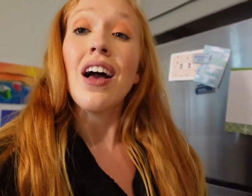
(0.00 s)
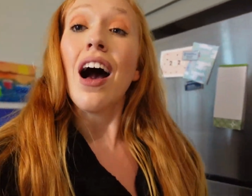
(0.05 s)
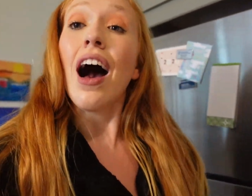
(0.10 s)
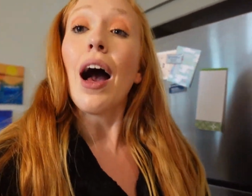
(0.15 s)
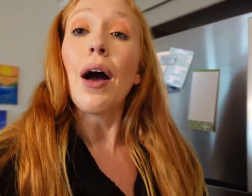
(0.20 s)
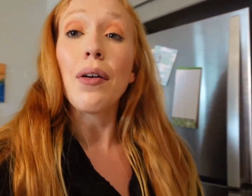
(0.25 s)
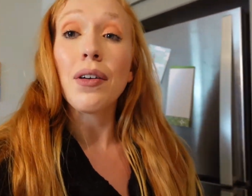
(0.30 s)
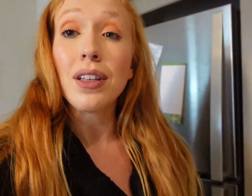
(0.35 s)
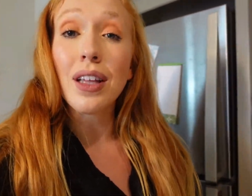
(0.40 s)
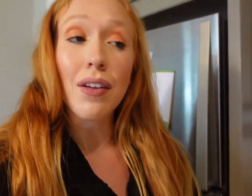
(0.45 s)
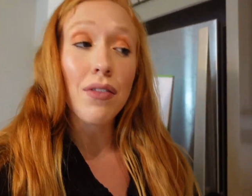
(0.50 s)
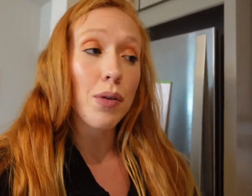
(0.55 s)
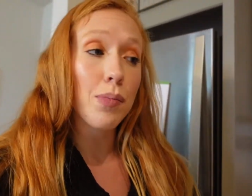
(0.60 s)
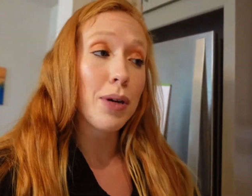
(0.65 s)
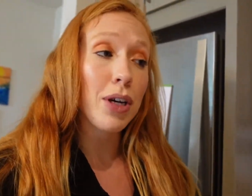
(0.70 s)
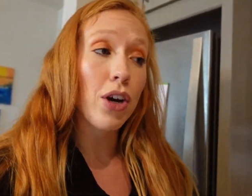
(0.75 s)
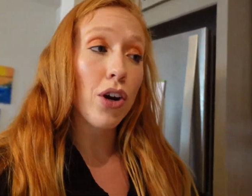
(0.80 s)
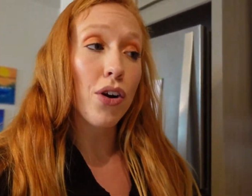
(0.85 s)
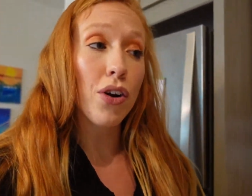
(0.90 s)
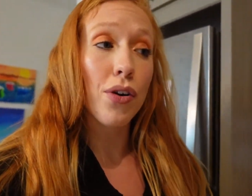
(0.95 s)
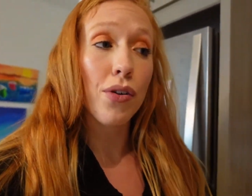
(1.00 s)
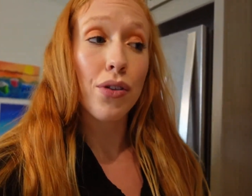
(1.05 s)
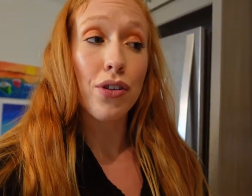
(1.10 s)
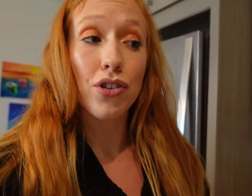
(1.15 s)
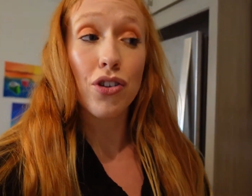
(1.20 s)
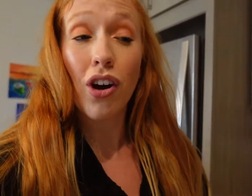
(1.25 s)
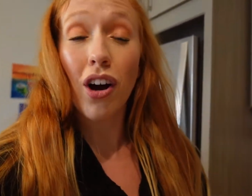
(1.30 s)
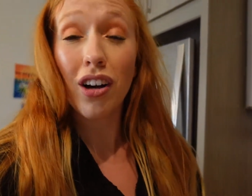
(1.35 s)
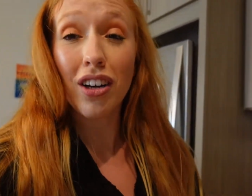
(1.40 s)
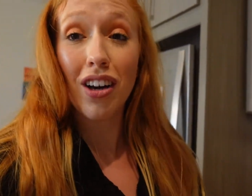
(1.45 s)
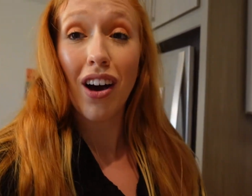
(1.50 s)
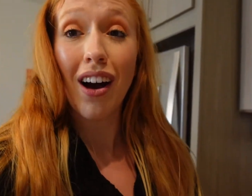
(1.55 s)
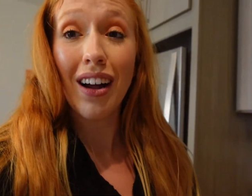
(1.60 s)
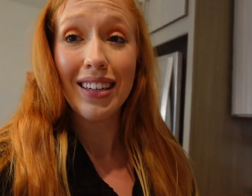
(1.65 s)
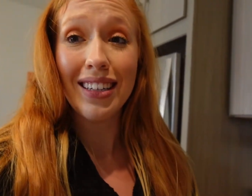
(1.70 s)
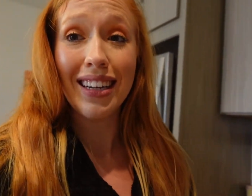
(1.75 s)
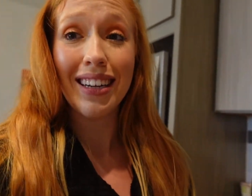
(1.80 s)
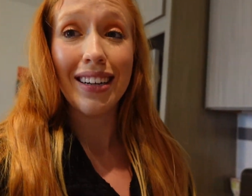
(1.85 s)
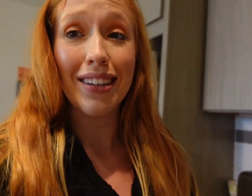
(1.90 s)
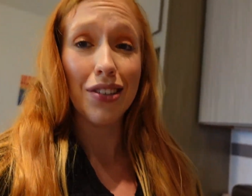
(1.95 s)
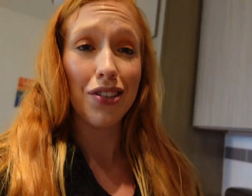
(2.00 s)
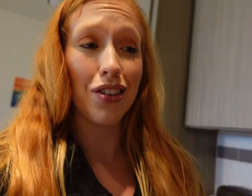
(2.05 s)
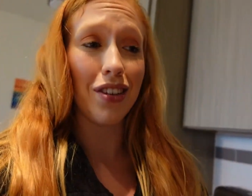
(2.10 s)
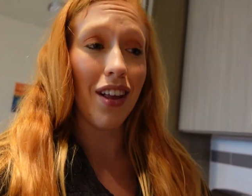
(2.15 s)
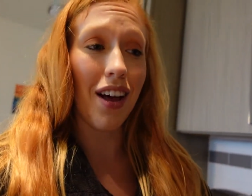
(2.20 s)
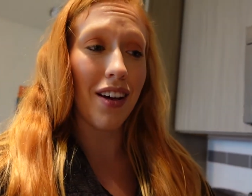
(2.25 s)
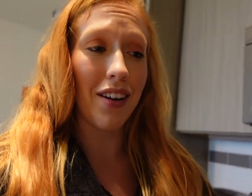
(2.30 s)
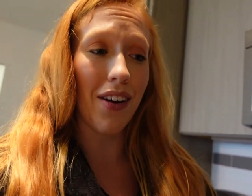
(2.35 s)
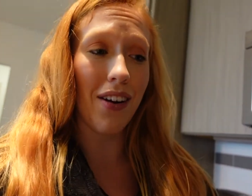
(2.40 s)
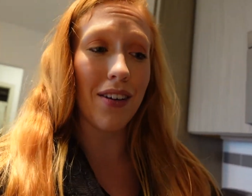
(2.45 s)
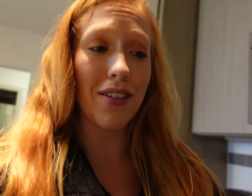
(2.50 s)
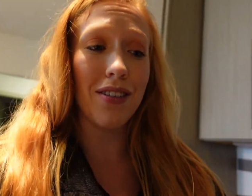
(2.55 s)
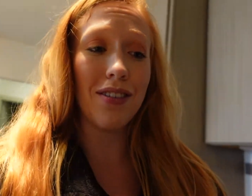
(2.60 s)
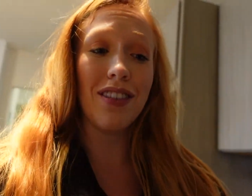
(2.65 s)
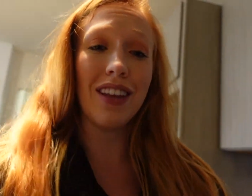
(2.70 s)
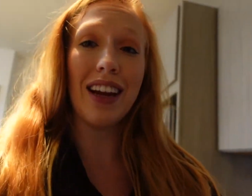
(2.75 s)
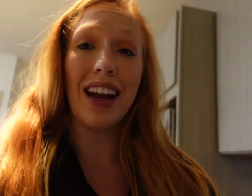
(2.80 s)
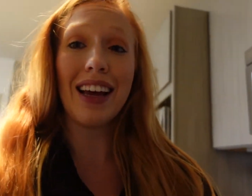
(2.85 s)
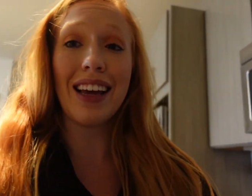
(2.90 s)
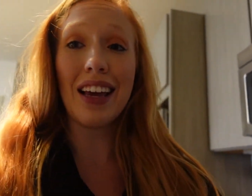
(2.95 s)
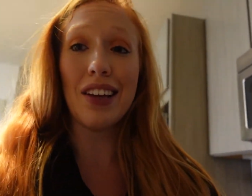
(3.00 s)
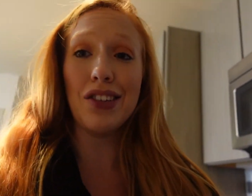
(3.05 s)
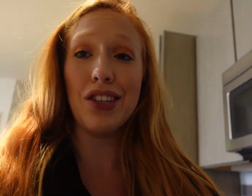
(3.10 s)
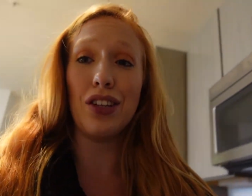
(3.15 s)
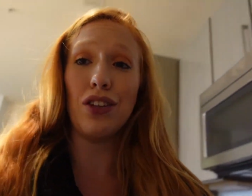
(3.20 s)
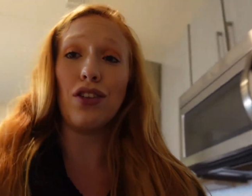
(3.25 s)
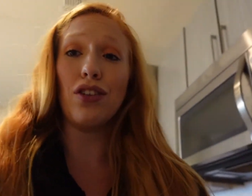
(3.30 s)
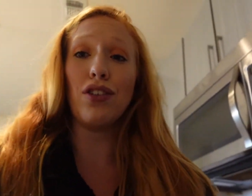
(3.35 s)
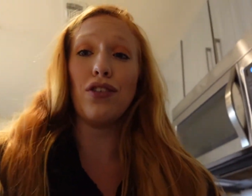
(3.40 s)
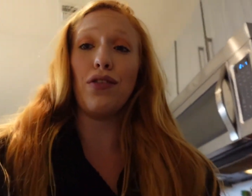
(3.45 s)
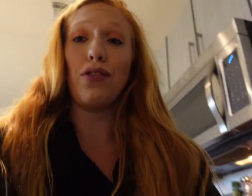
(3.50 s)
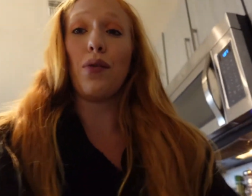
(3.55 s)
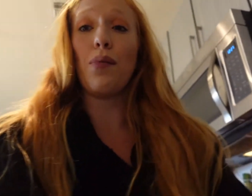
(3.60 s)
I will never be her. The dog content is a lot harder than I guess it looked for